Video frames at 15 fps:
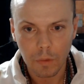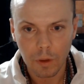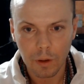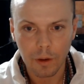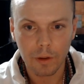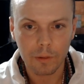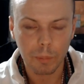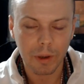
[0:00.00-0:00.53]

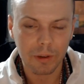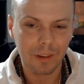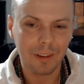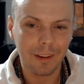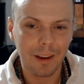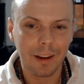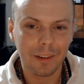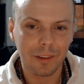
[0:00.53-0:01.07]
especially,
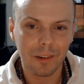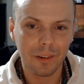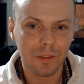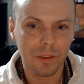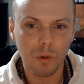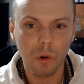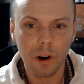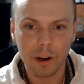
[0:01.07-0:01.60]
yeah, too, if you
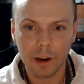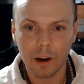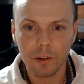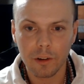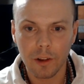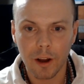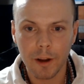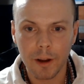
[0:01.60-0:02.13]
work out a
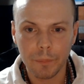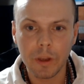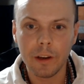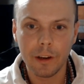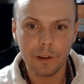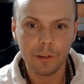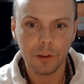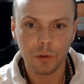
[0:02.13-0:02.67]
lot, you
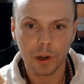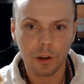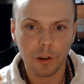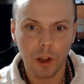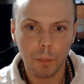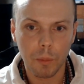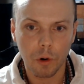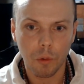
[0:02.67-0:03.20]
need to drink a
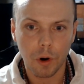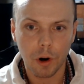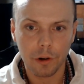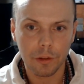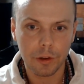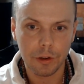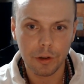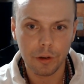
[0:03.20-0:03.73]
lot more water
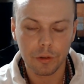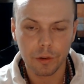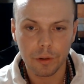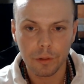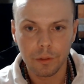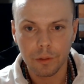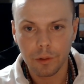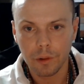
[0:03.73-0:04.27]
than usual,
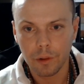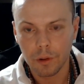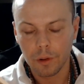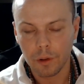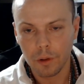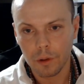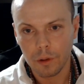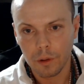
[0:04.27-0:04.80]

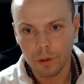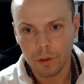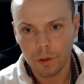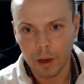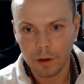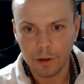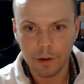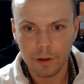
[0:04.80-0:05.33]

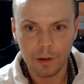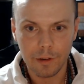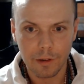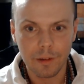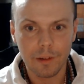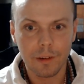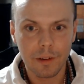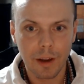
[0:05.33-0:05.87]
and you need to
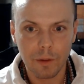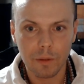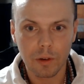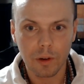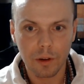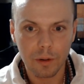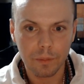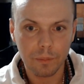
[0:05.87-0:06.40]
have a
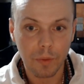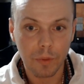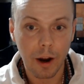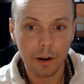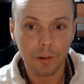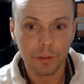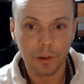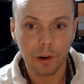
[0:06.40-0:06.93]

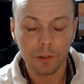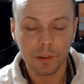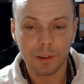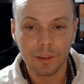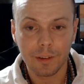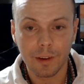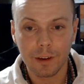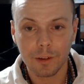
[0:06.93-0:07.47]
higher salt
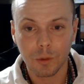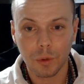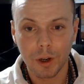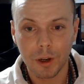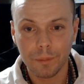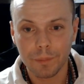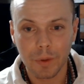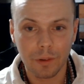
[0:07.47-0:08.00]
intake as well.
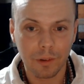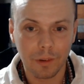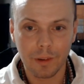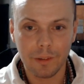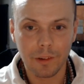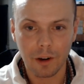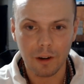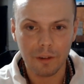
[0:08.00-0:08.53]
So
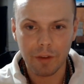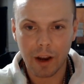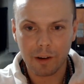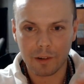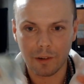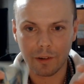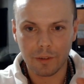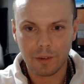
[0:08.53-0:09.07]
these are all
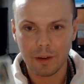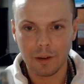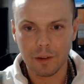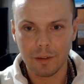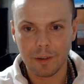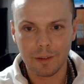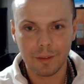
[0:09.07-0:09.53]
factors, that